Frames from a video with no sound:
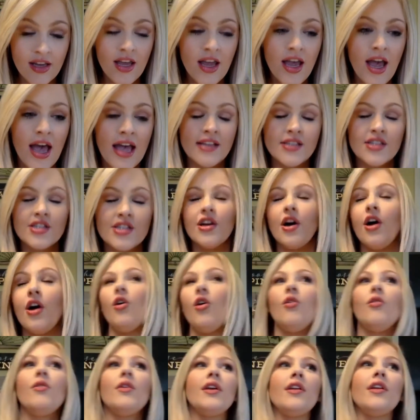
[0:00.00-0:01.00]
And
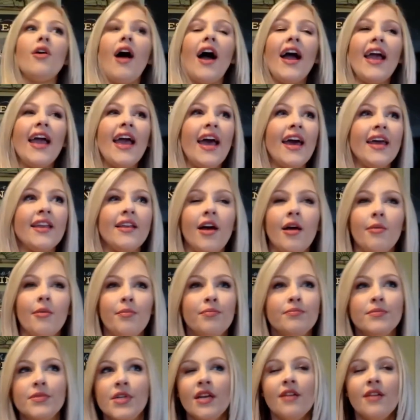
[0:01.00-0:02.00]
so, you know, I
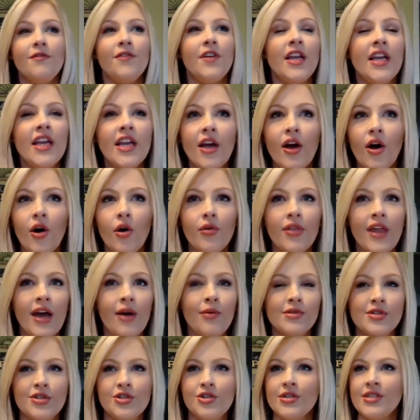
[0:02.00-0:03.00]
did a video that was
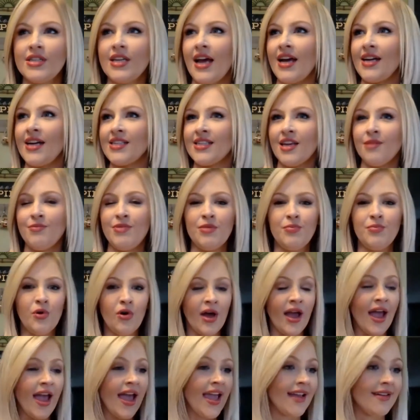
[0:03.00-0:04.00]
just asking people,
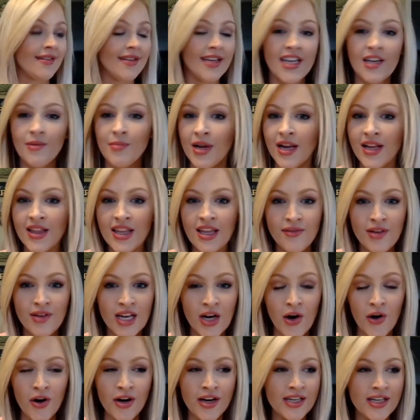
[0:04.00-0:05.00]
hey, anybody living in
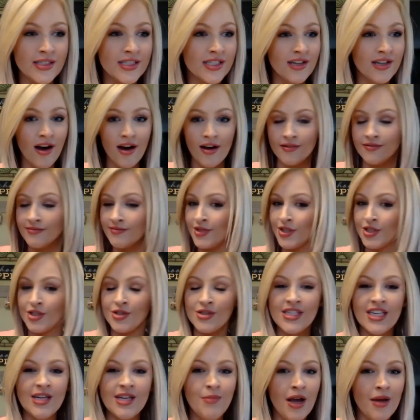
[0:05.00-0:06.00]
Arkansas, did you
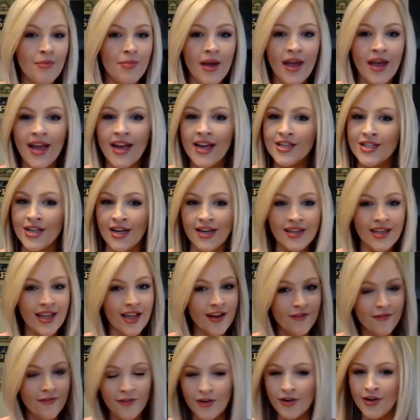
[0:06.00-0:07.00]
see my page? I'd love
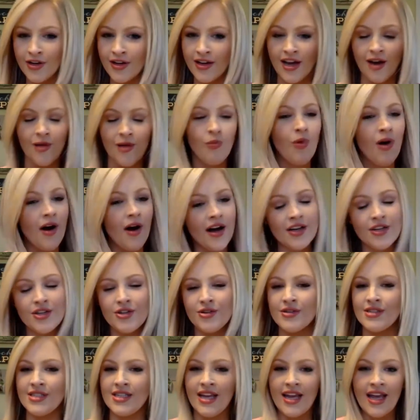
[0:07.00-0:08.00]
for you to come watch, or
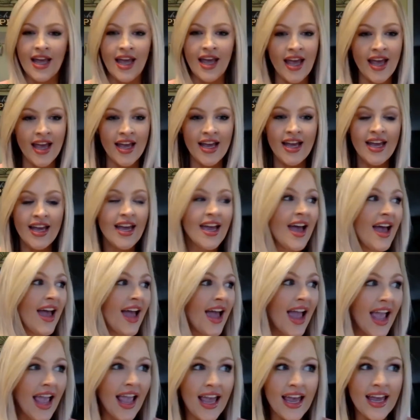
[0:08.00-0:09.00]
say, hey.
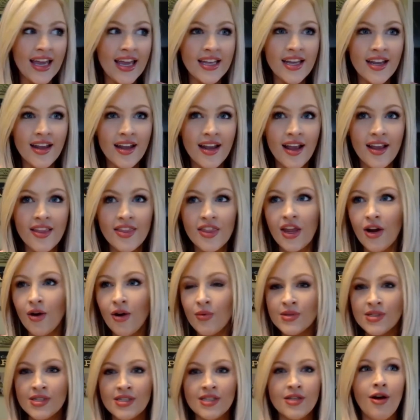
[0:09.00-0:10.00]
And there
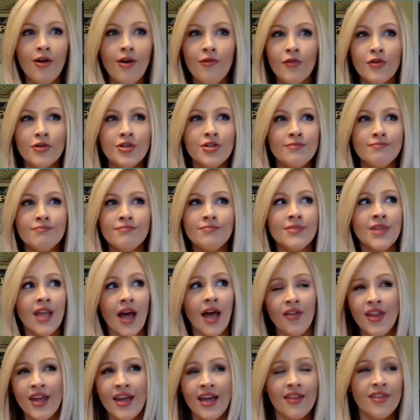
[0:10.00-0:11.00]
was over, I
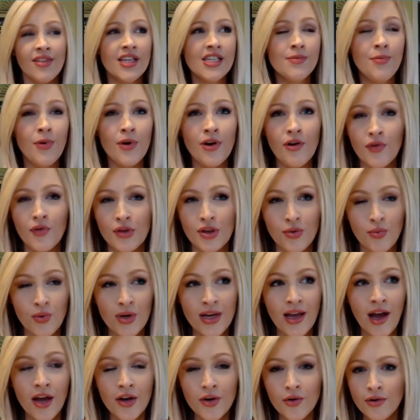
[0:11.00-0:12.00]
think at this point, over
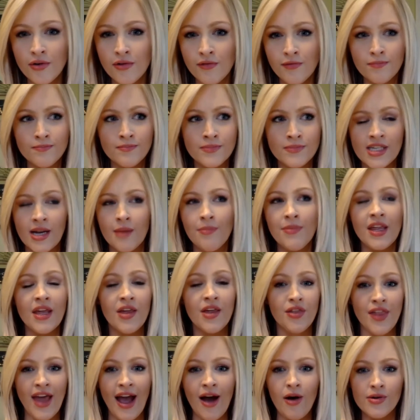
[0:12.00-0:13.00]

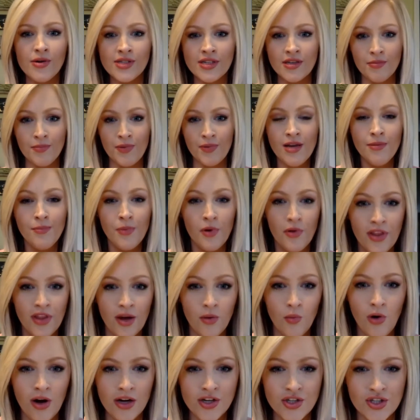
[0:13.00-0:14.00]
300,000 people that
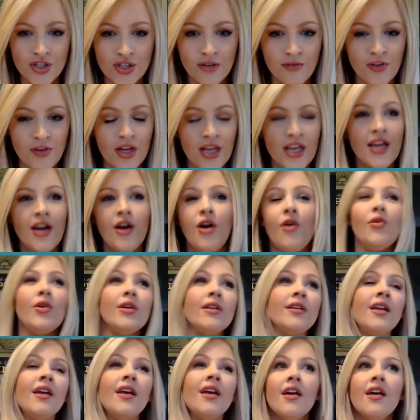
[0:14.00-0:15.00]
watched the video, and
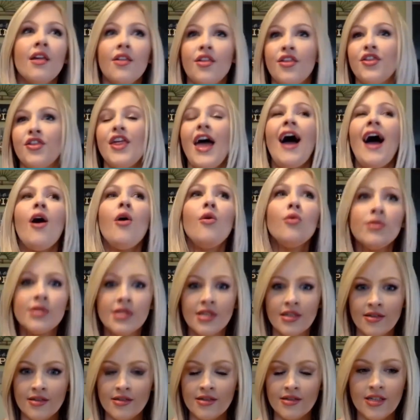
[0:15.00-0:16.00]

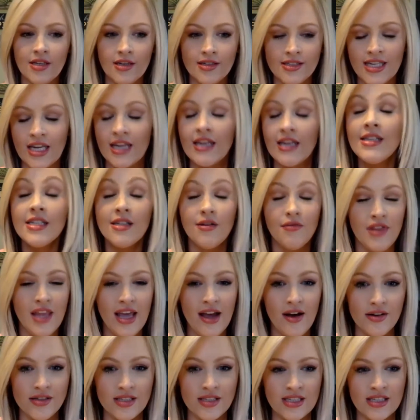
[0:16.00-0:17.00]
thousands, tens of
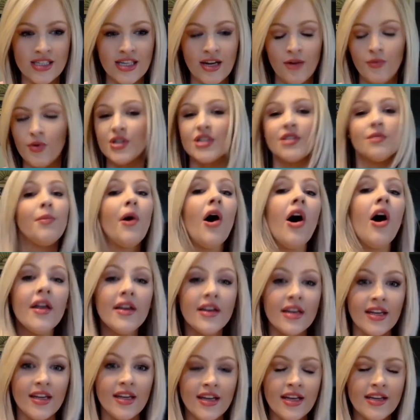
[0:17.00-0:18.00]
thousands that
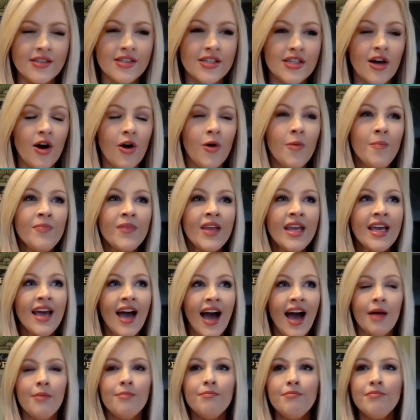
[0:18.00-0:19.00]
responded. And so
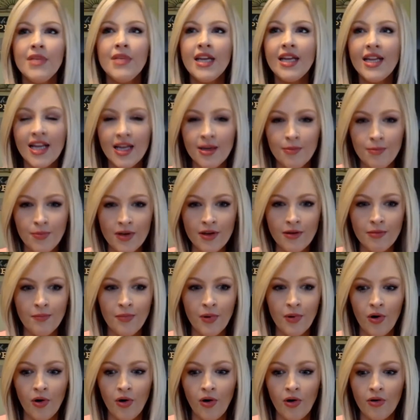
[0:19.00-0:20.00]
I'm meeting
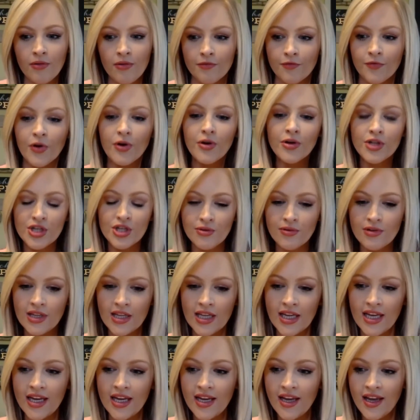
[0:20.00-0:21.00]
people
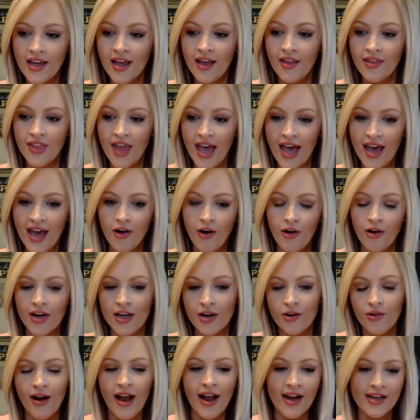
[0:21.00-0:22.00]
virtually that are
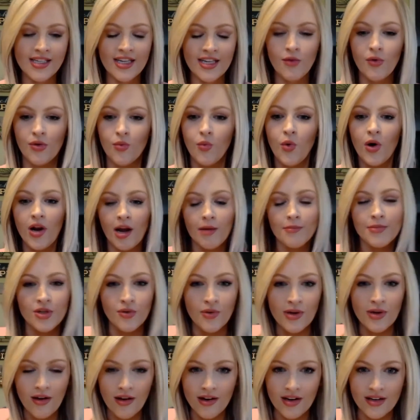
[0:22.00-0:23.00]
interacting with what I'm
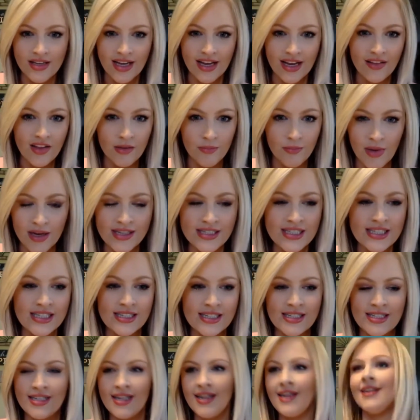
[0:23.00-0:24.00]
doing on a daily
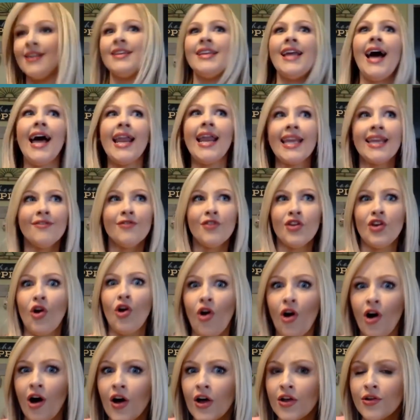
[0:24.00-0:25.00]
basis, not even
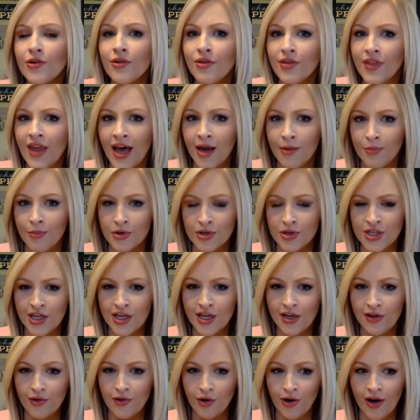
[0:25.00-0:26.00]
on that
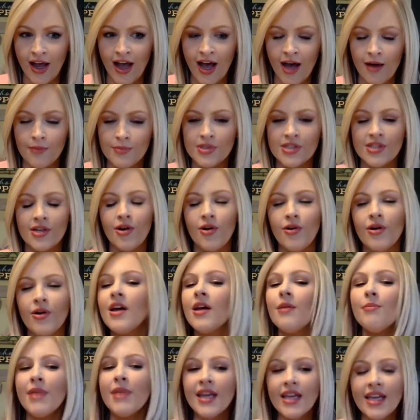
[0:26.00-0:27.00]
particular app. So
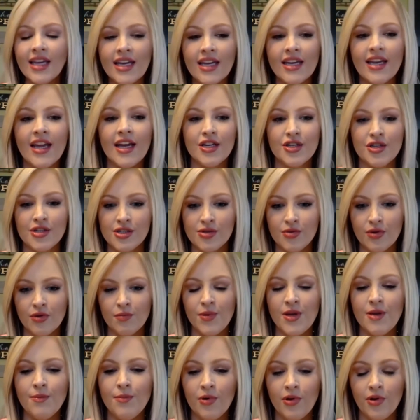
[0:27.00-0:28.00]
making connections with
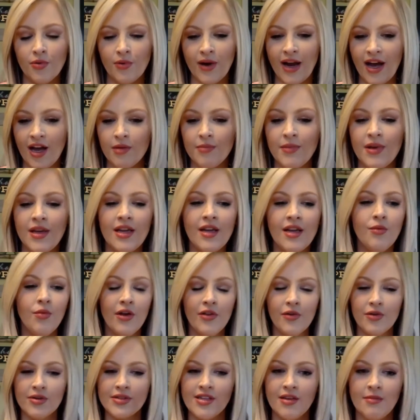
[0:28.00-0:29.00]
people around me, whether
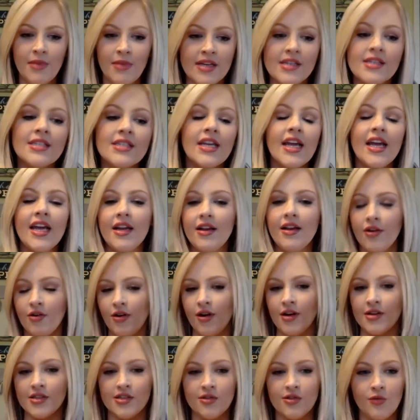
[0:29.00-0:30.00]
it's in my state,
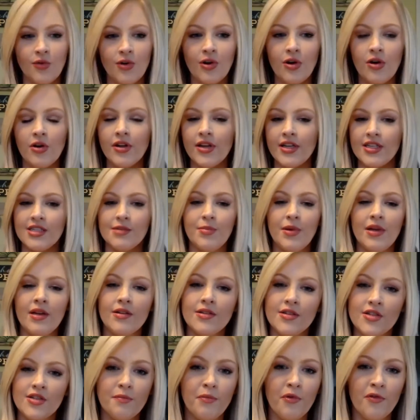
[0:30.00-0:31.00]
across the world, has been
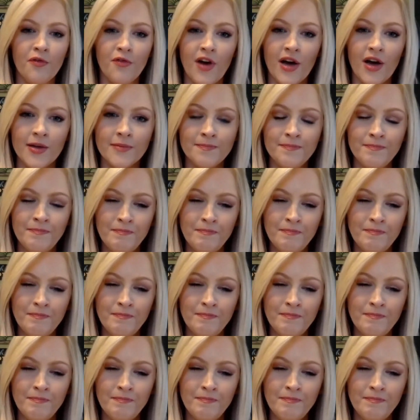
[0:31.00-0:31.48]
super fun.